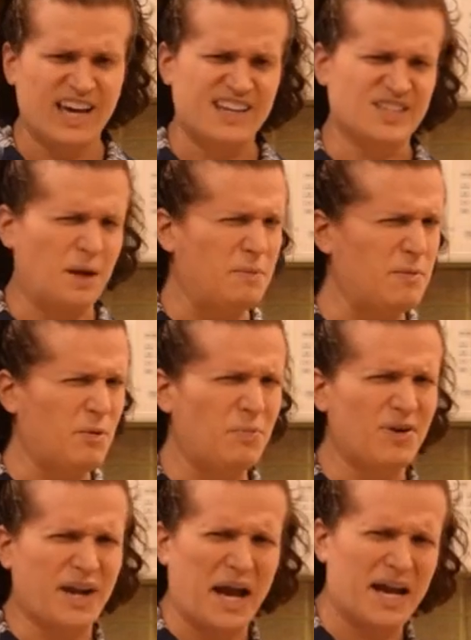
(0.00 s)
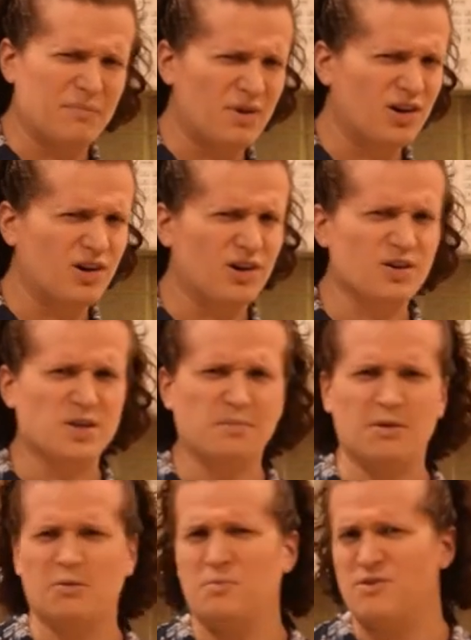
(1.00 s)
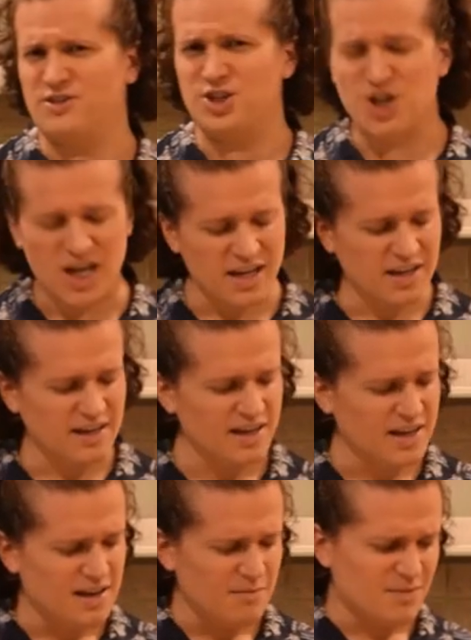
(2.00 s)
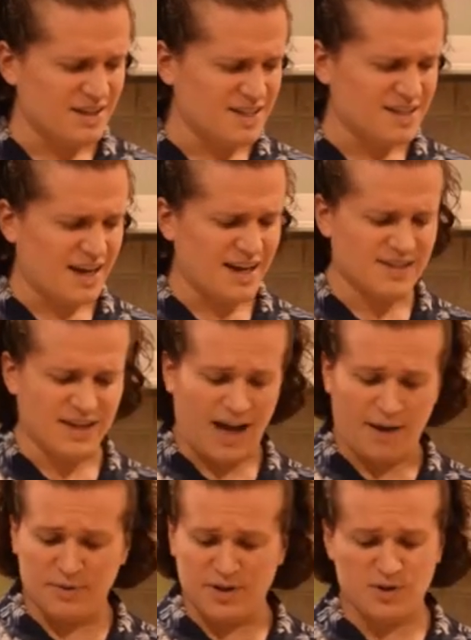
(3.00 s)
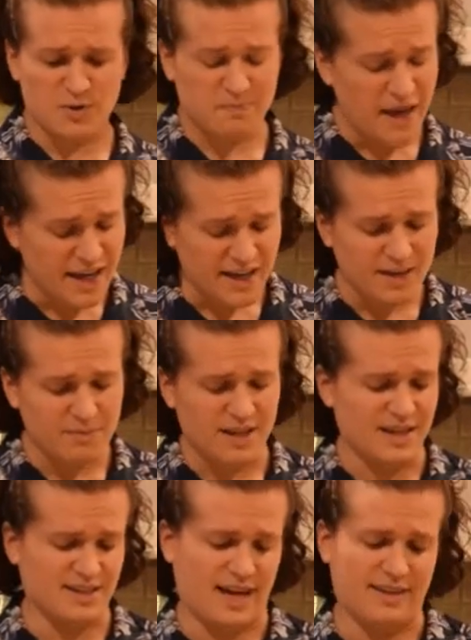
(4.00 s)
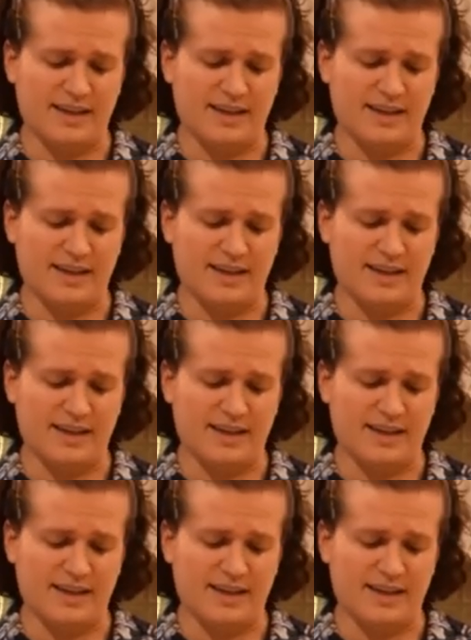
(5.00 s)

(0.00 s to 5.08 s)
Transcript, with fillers: Some people put hamburger, some people put chicken, but in this case, I'm gonna use bacon because I